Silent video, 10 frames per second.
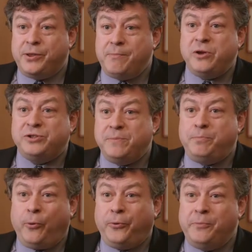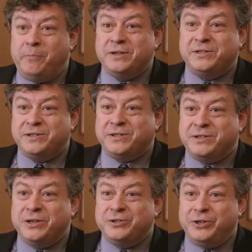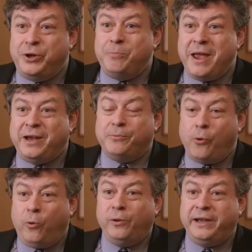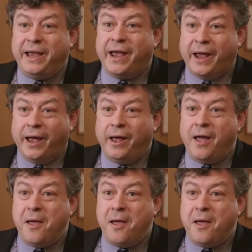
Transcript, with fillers: The most important business decision you make all year